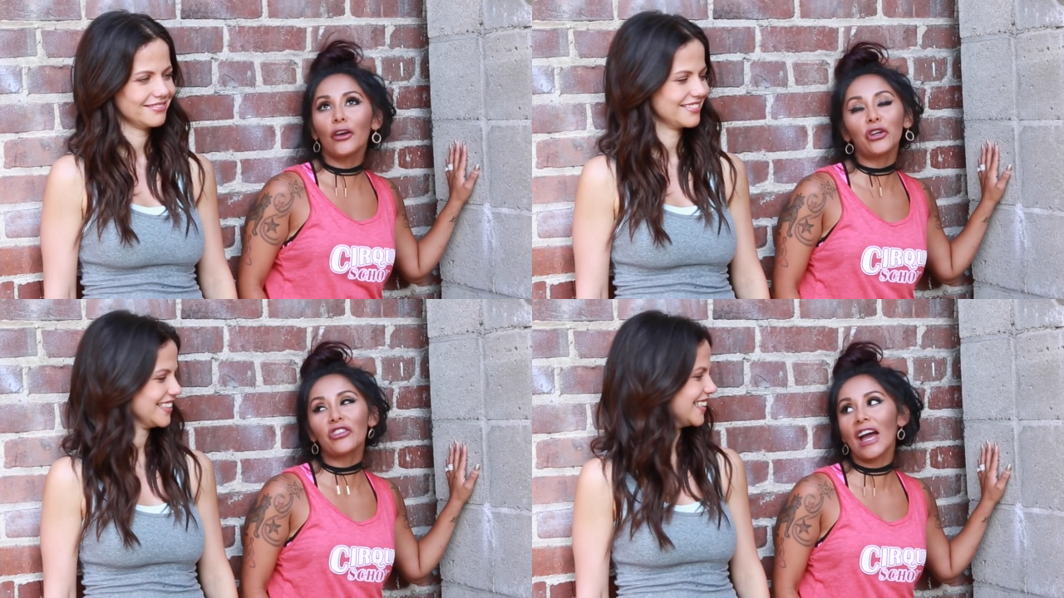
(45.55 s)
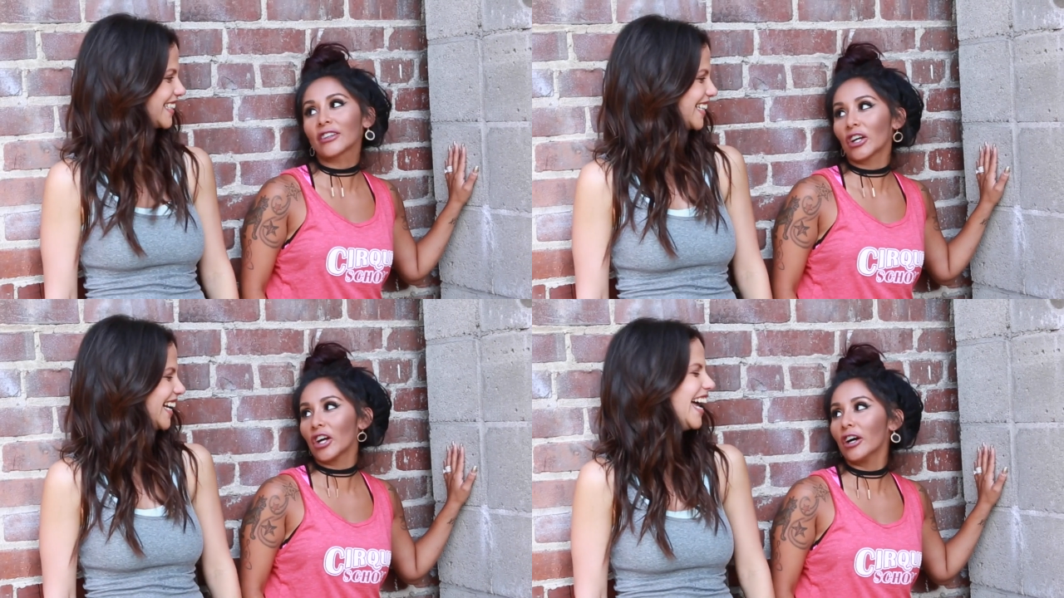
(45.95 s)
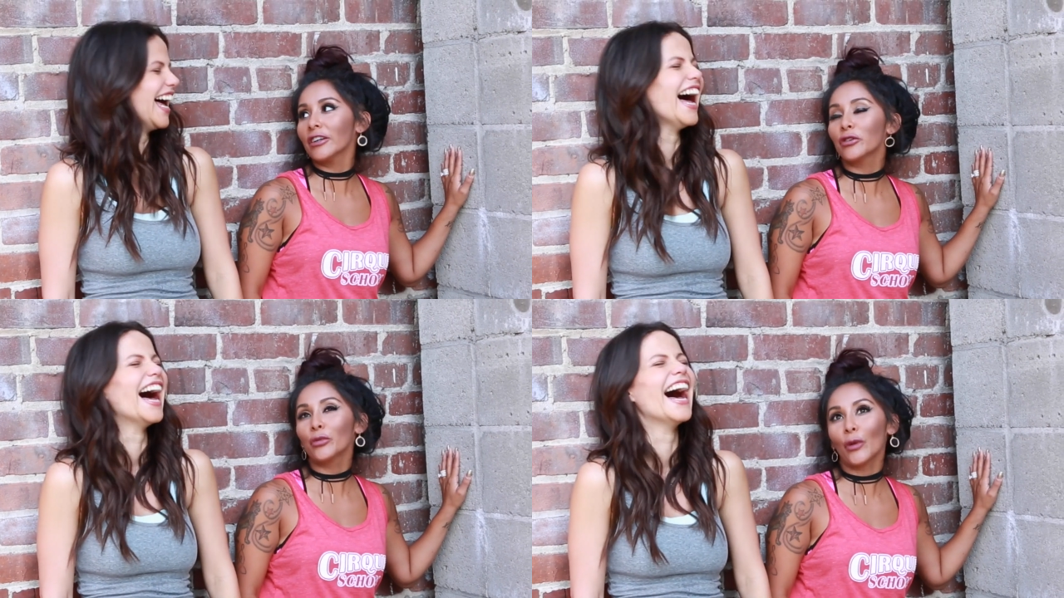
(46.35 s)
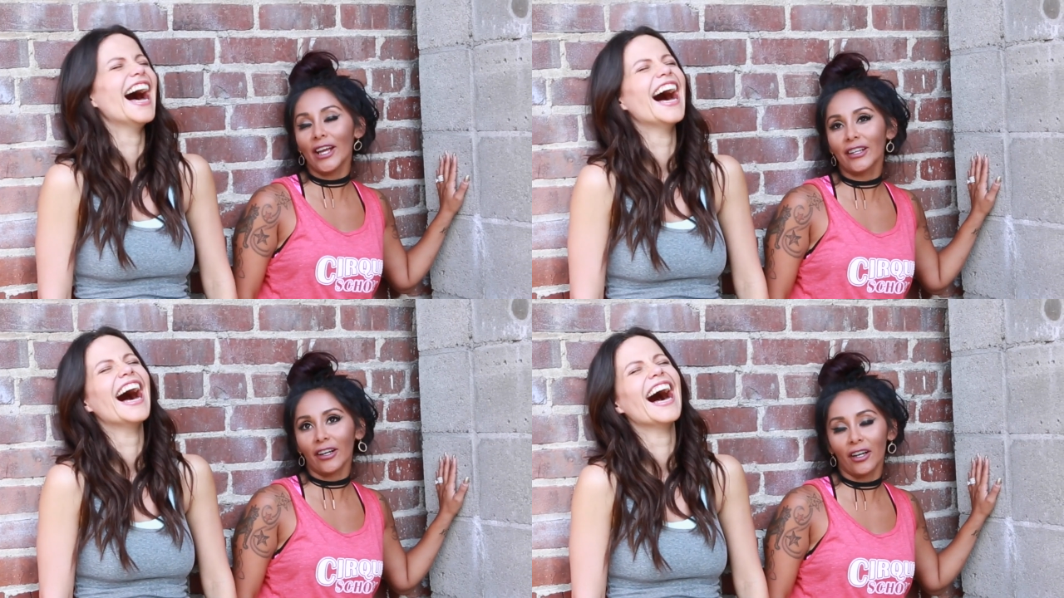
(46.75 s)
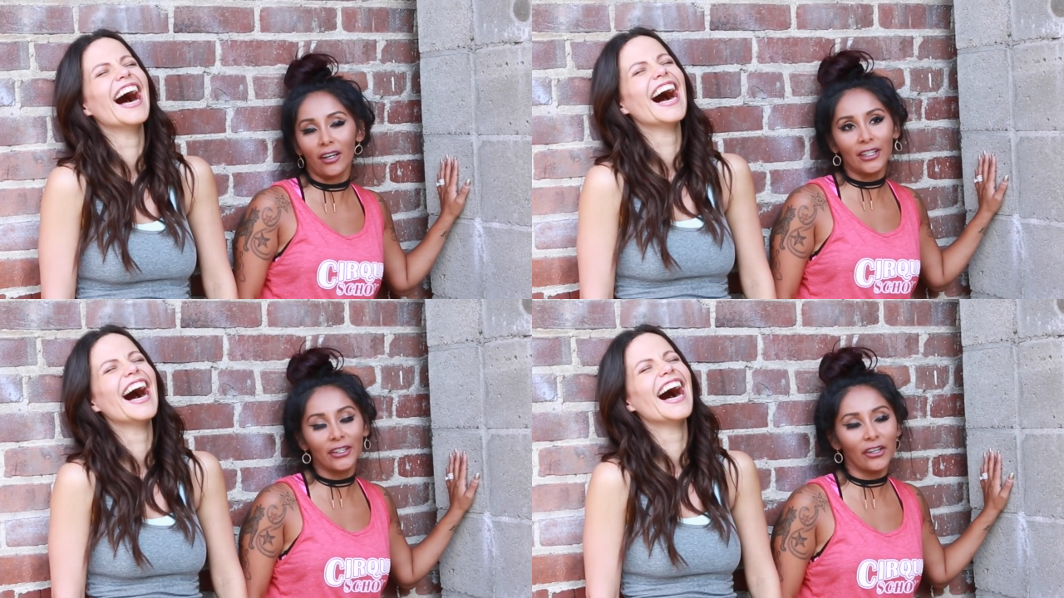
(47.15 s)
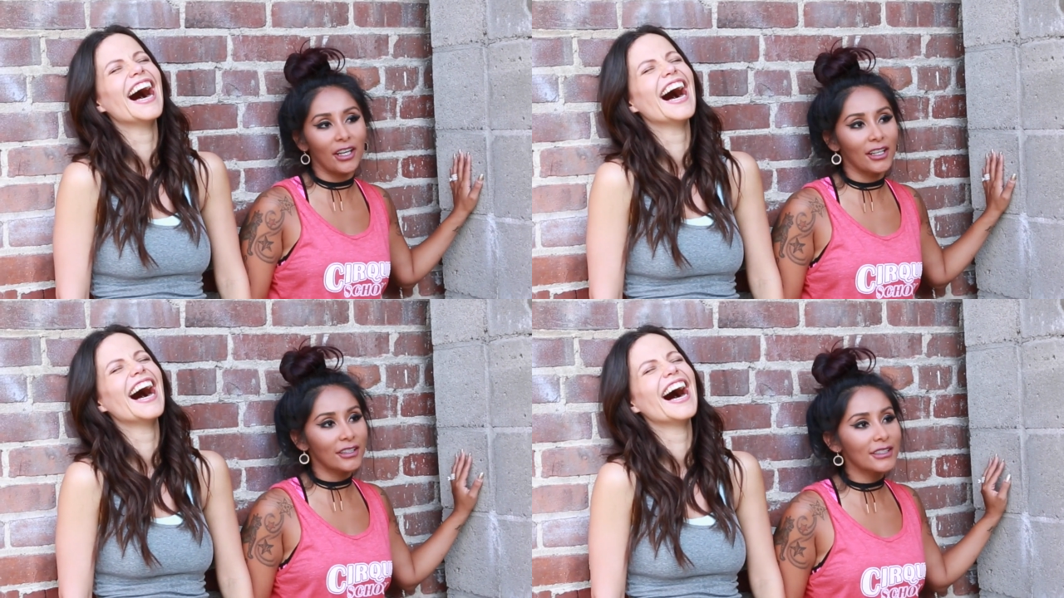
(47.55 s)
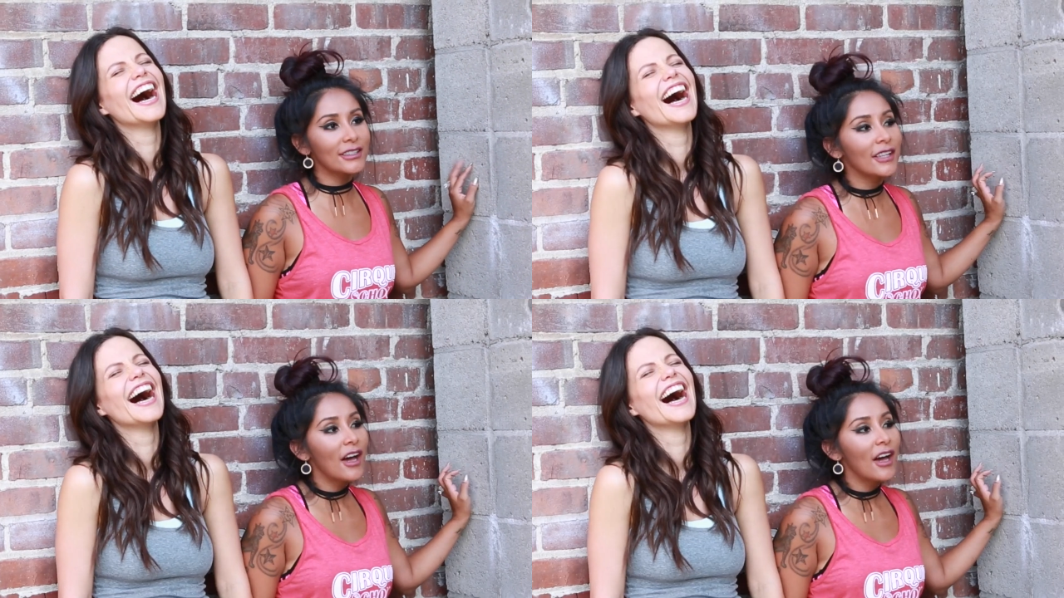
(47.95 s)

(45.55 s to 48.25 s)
Speaker 1: Oh, you're that girl, you white girl in your Uggs.